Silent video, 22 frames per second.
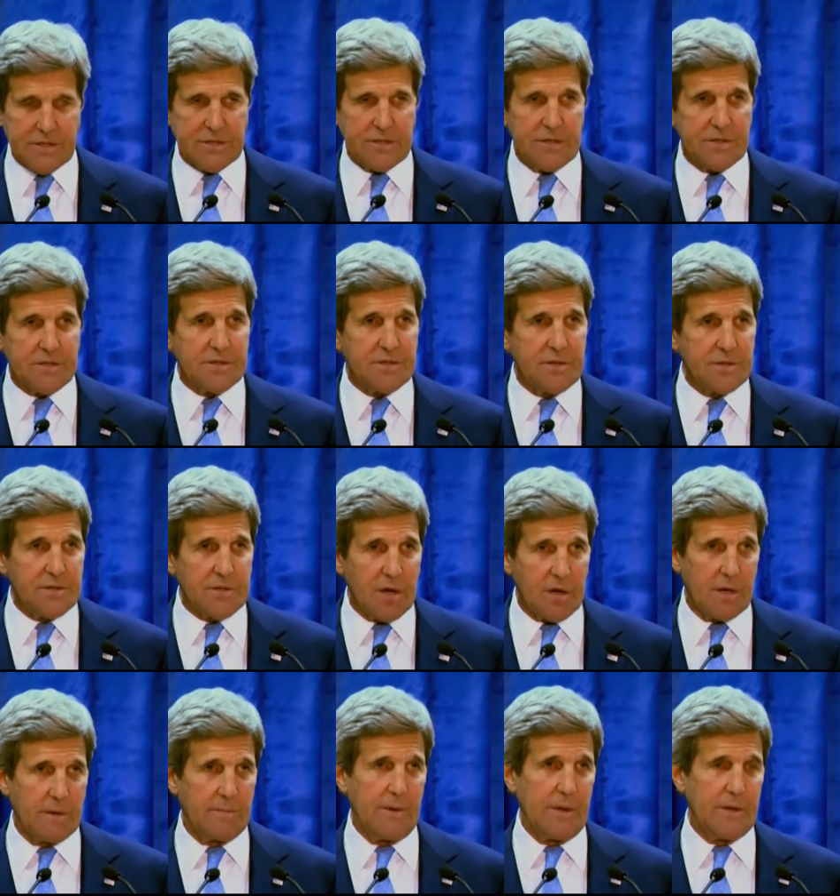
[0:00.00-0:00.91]
is
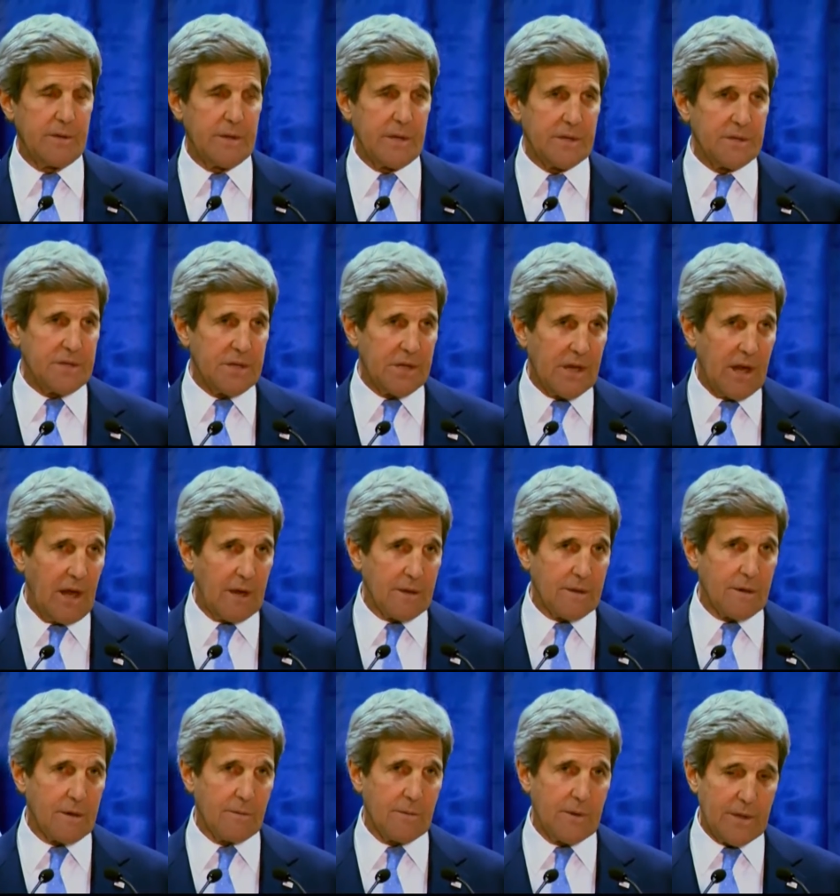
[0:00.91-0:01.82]
determined that
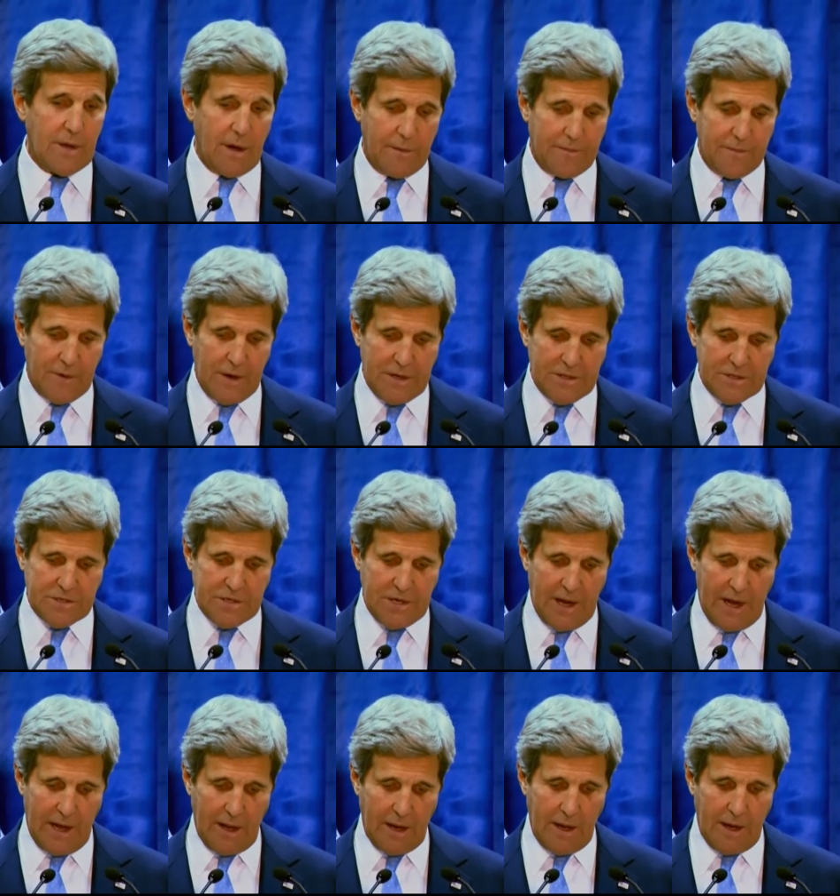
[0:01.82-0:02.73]
together with our friends and
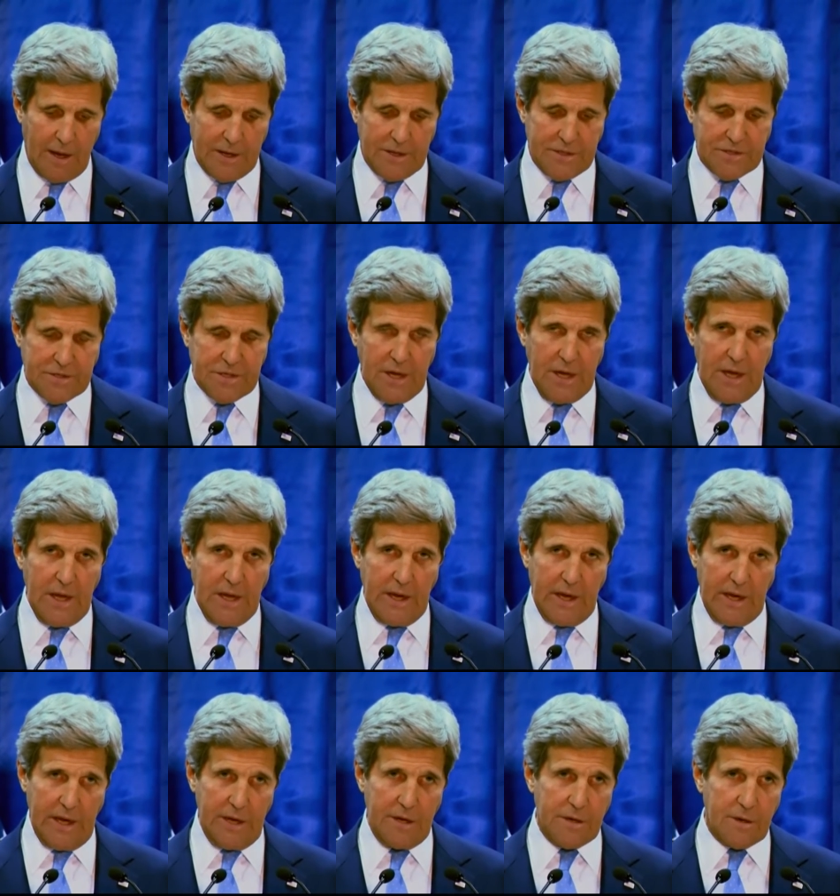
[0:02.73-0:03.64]
allies
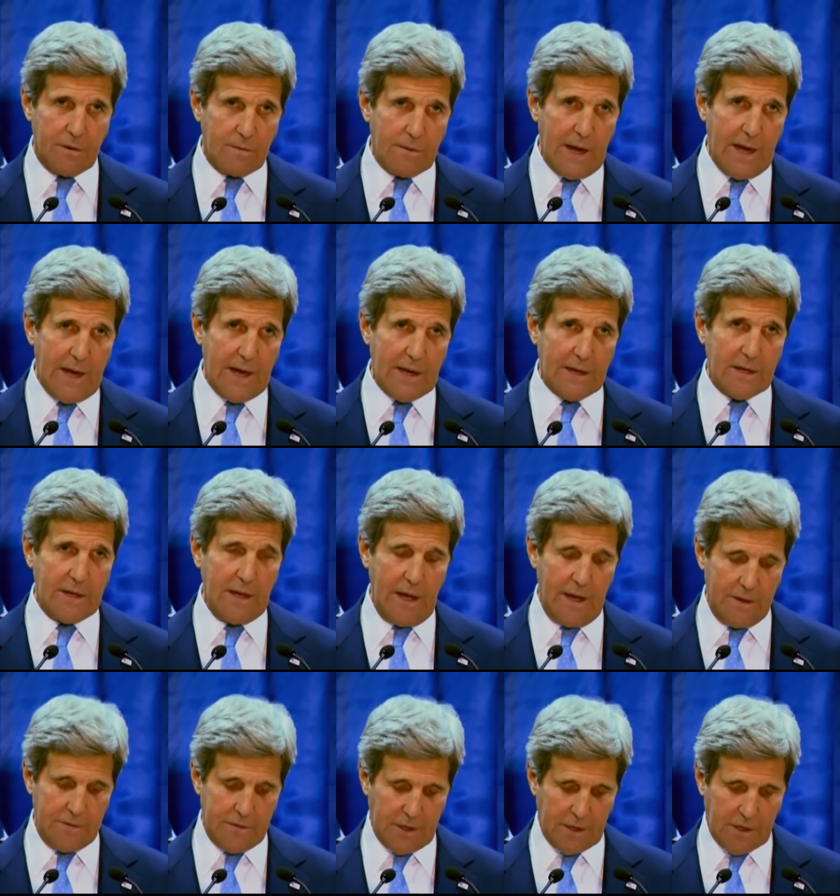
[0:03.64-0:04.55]
in Iraq
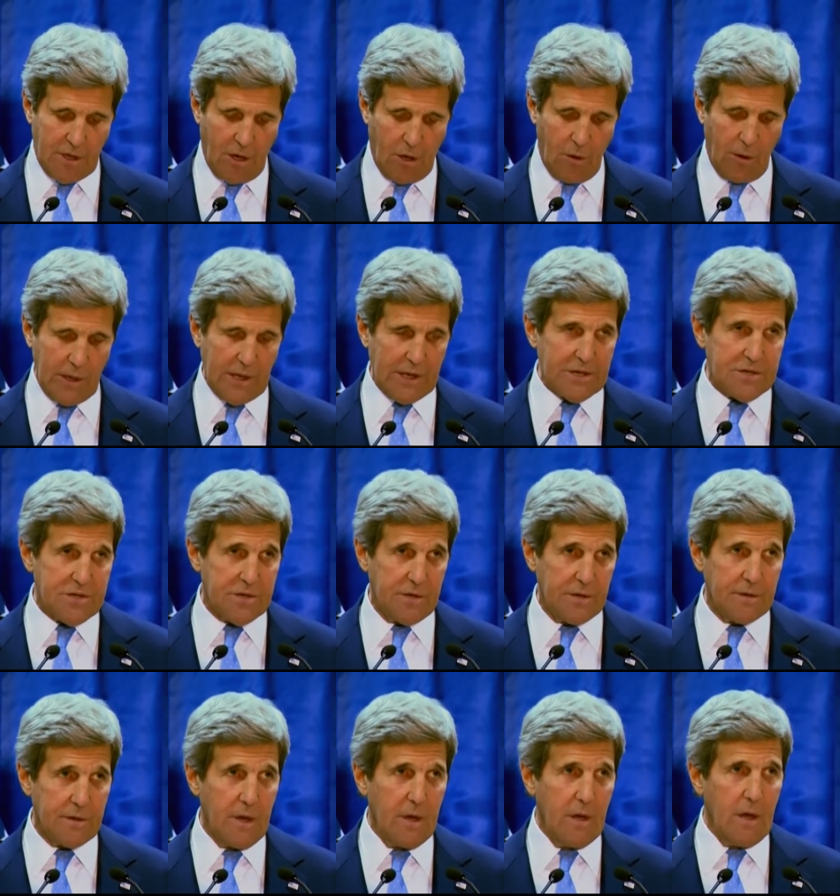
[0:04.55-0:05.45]
and the
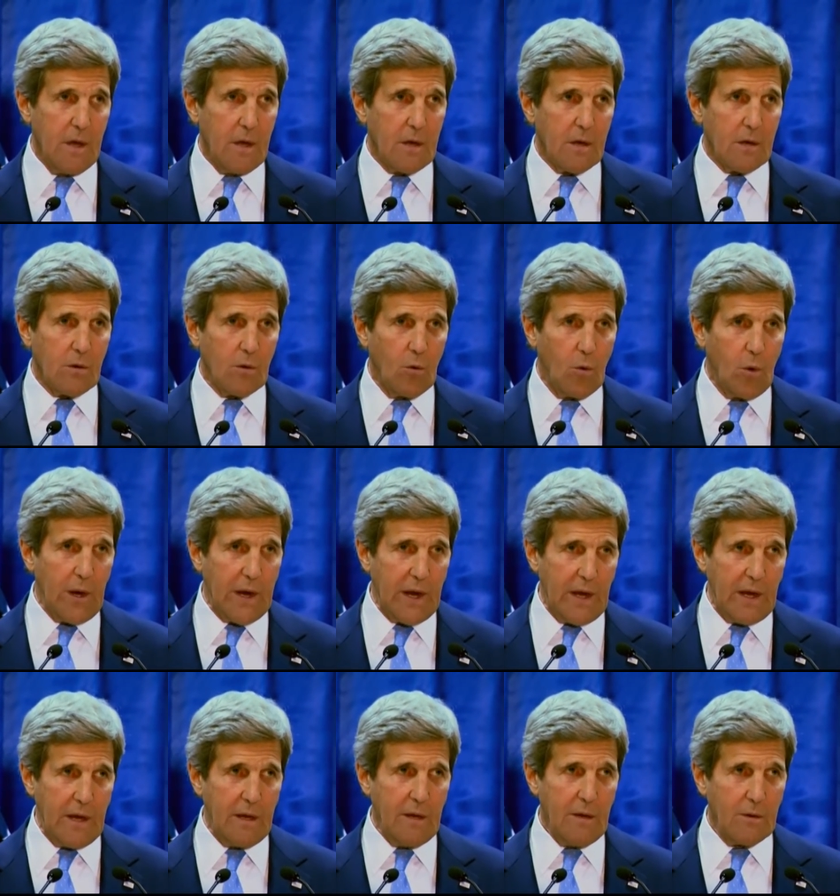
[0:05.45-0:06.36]
coalition,
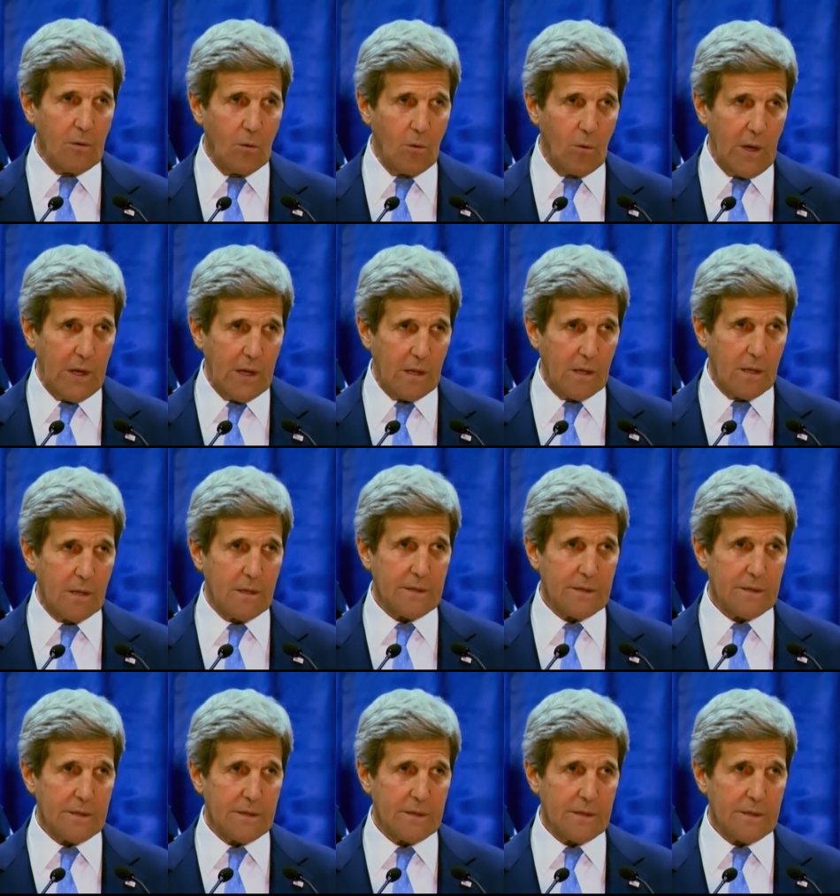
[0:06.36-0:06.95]
we will